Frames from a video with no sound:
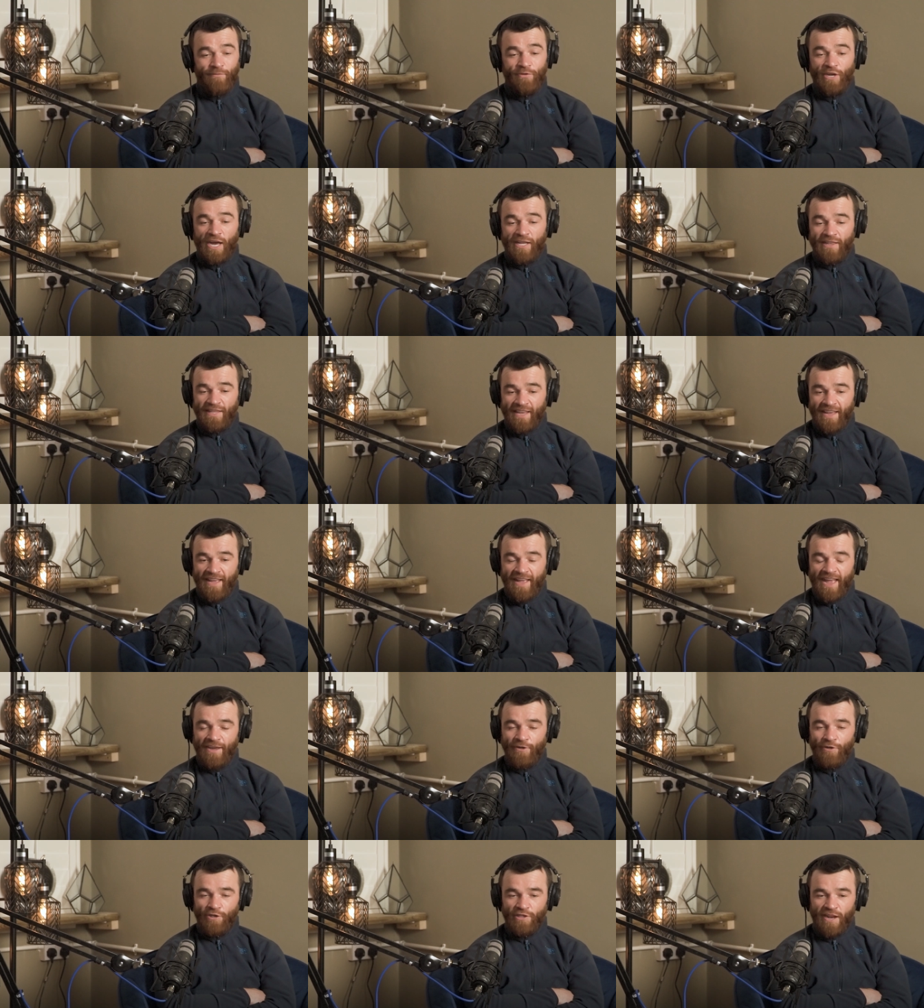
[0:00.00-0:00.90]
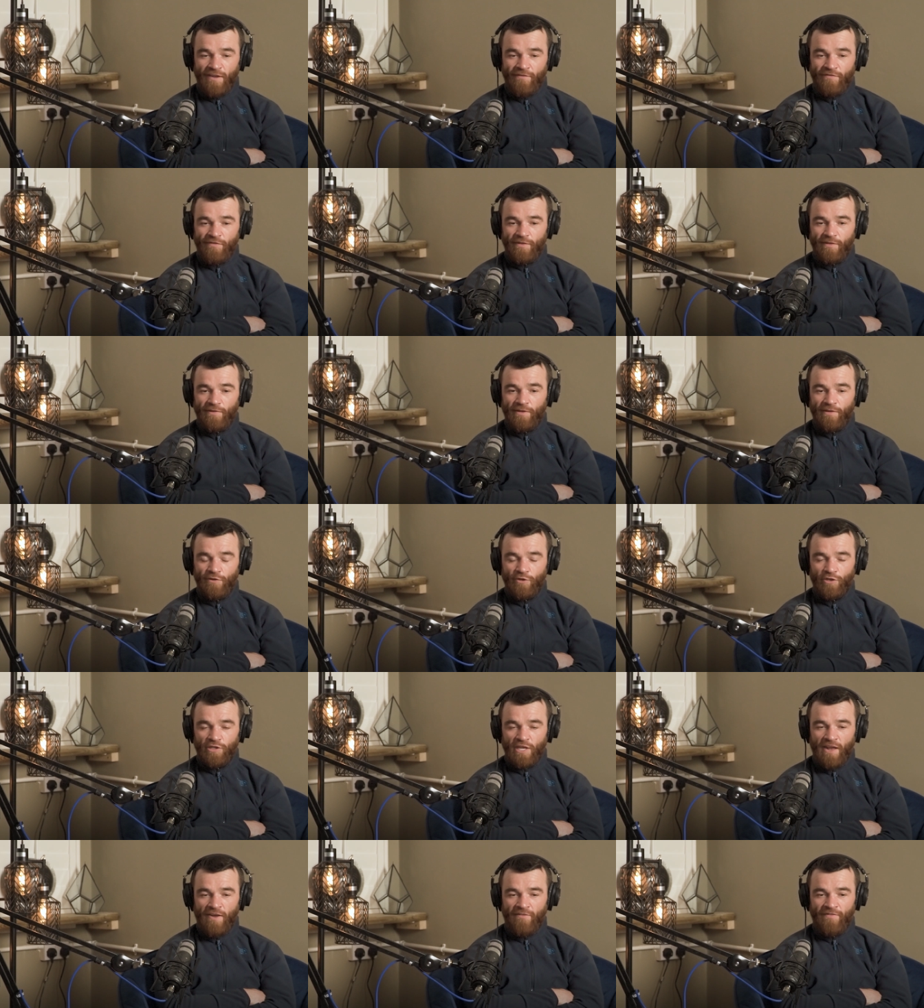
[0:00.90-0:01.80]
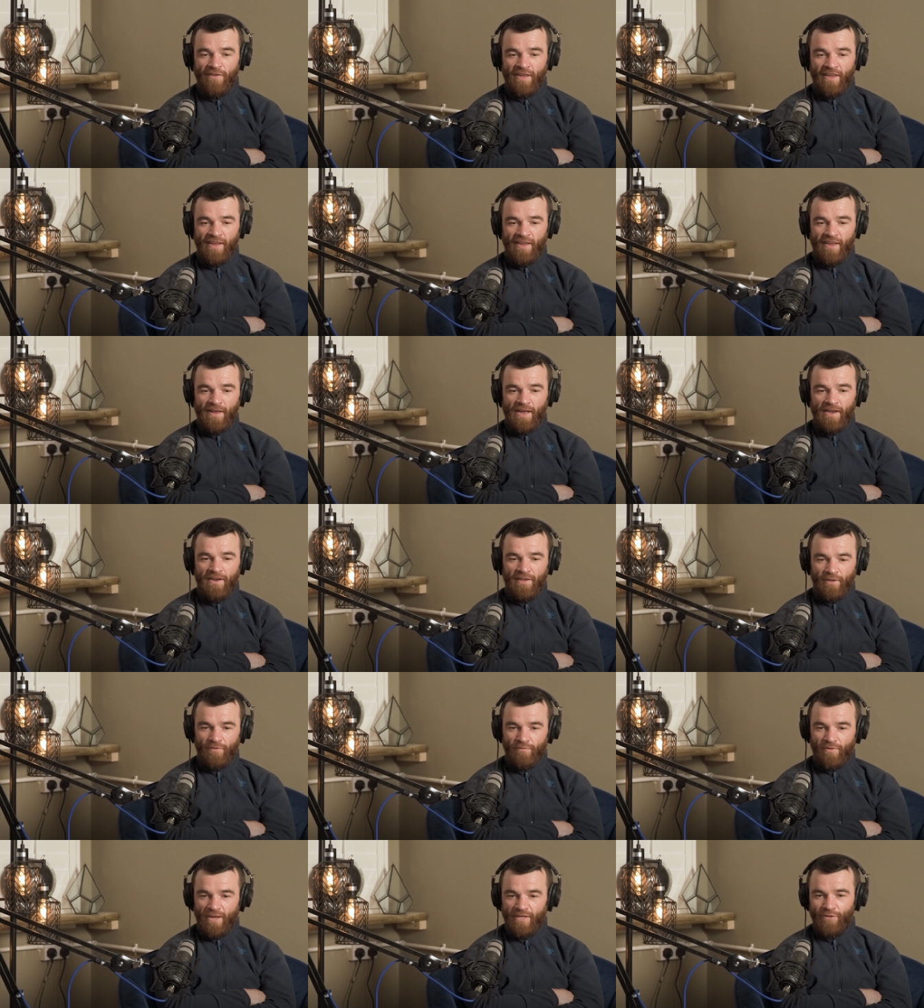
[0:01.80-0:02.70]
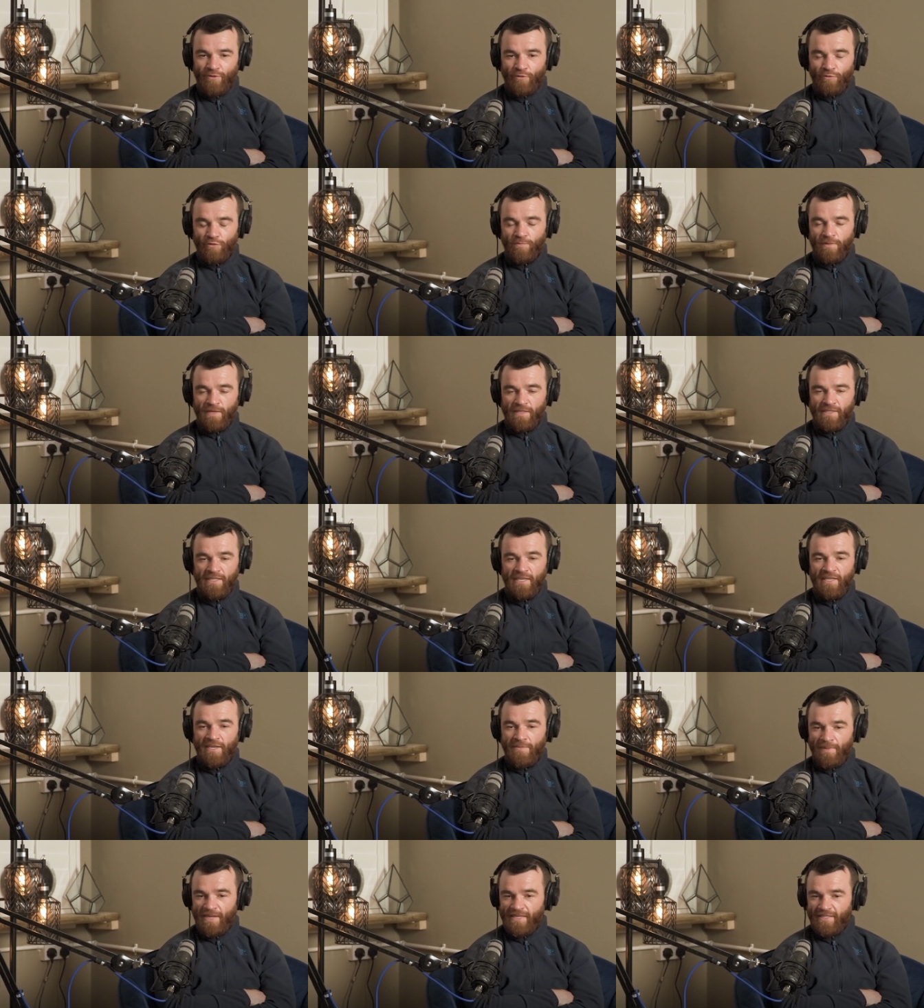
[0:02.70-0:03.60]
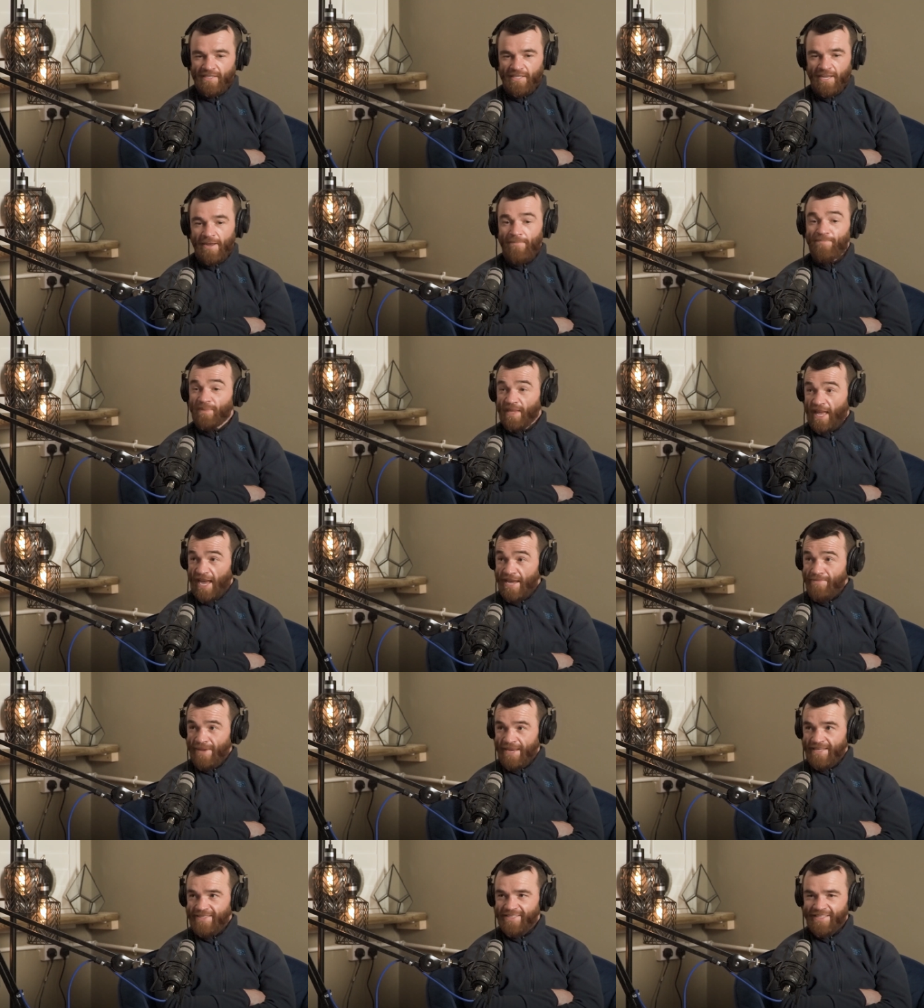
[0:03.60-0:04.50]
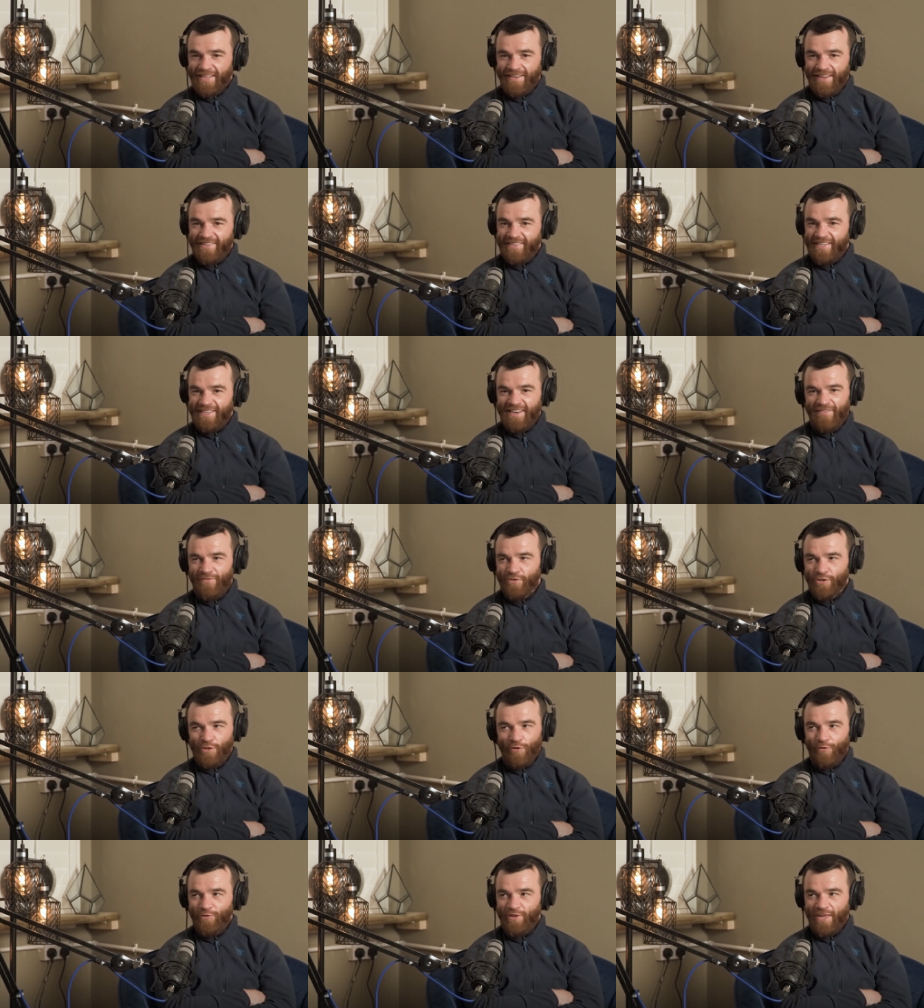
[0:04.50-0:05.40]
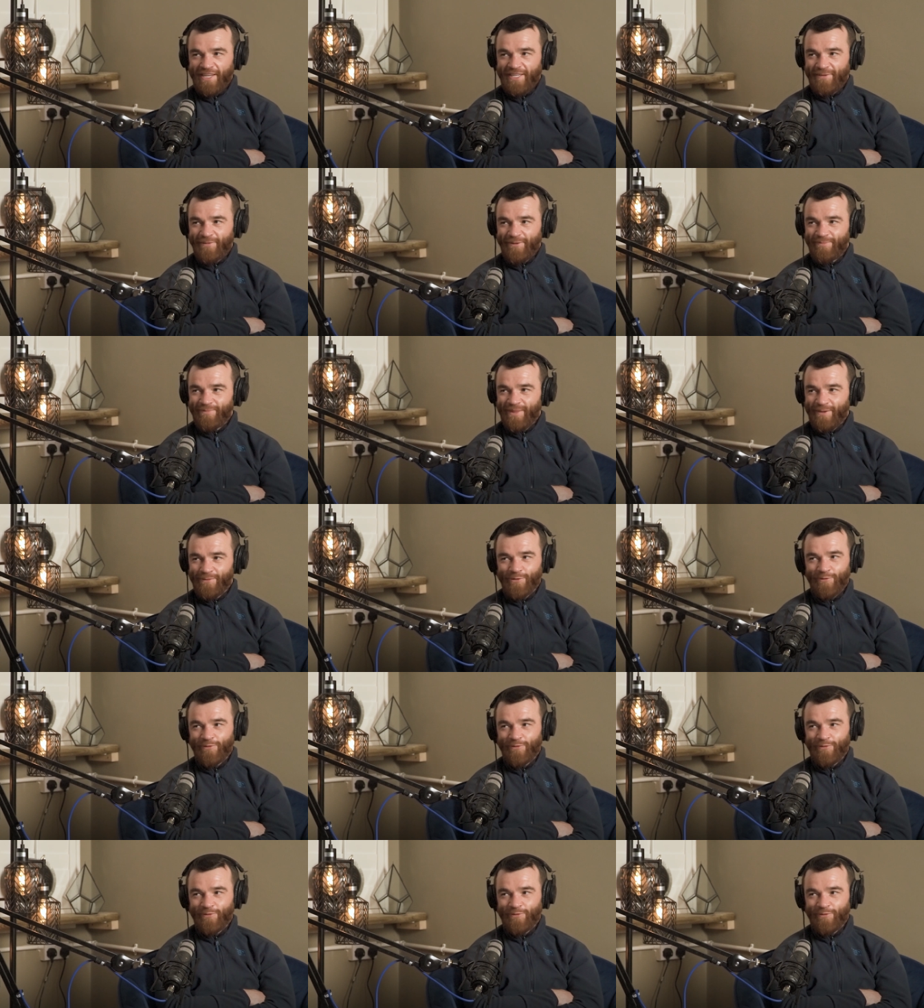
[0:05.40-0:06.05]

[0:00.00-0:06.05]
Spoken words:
we had I used to have a little red-nosed pitty, and I mated it, lad. I never told anyone. I was